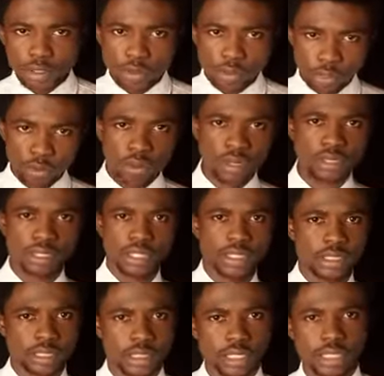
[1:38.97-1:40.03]
throughout the
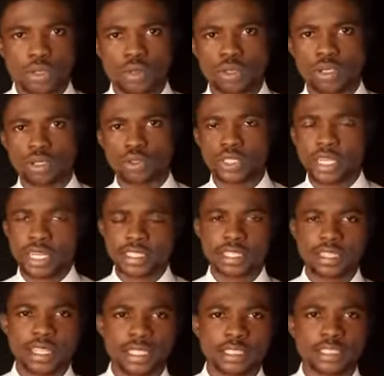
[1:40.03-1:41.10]
years, to the
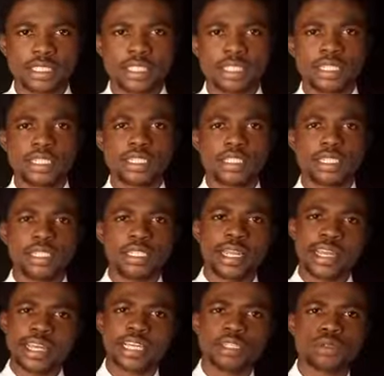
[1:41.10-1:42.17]
extent that the
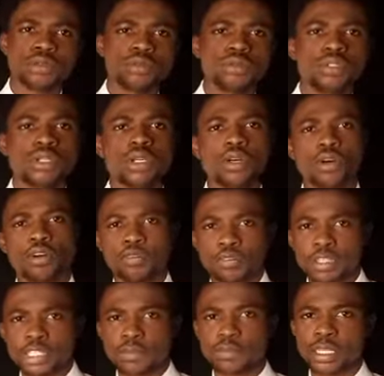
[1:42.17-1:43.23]
likelihood of
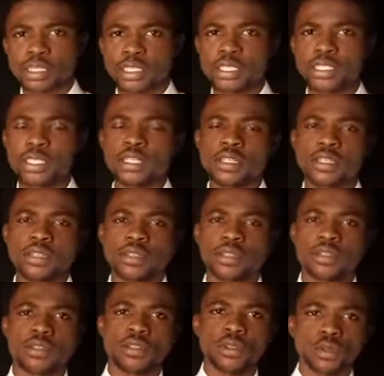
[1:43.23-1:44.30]
this party
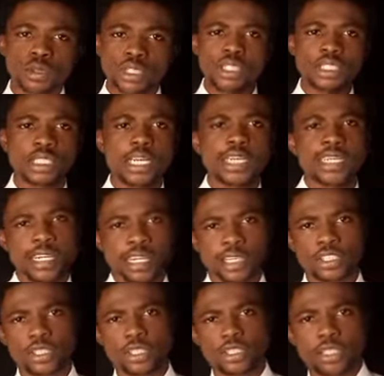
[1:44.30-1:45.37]
losing any
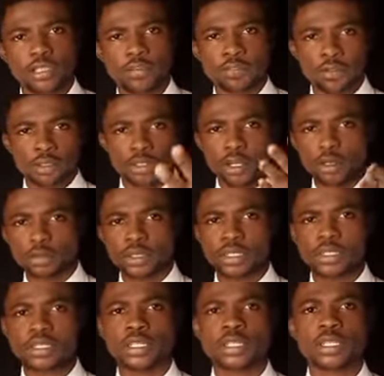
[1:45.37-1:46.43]
election in the forthcoming
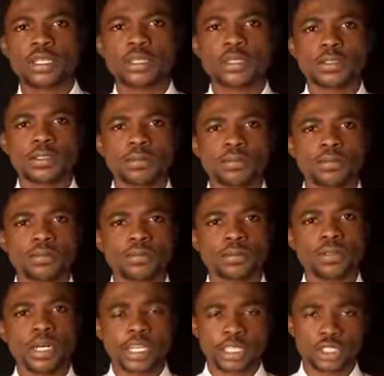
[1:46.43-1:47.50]

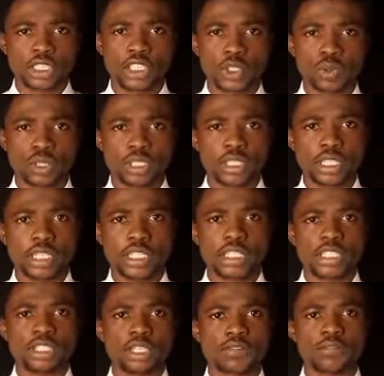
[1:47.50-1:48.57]
election is
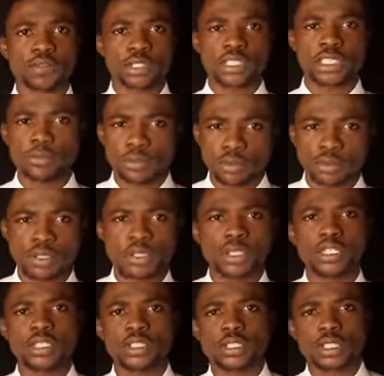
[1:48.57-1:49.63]
not foreseeable,
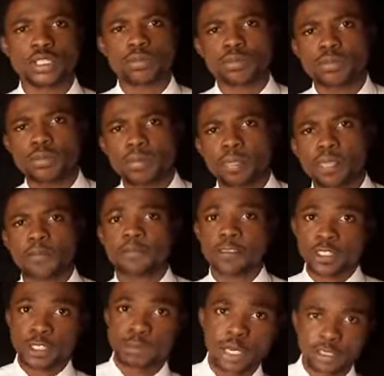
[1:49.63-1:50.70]
is not
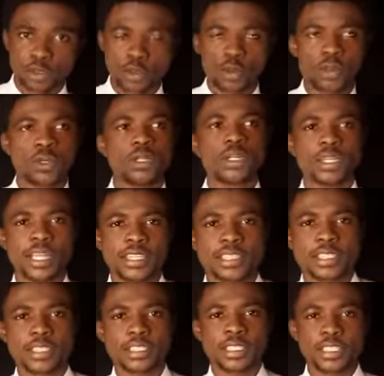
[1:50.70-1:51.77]
feasible at all. That
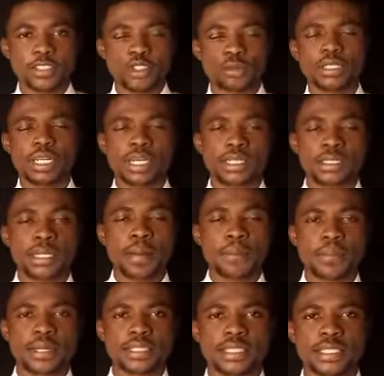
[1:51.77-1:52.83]
is a dominant
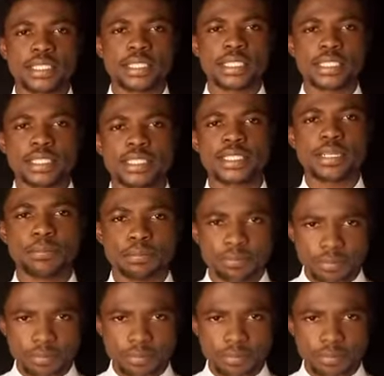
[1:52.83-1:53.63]
party system.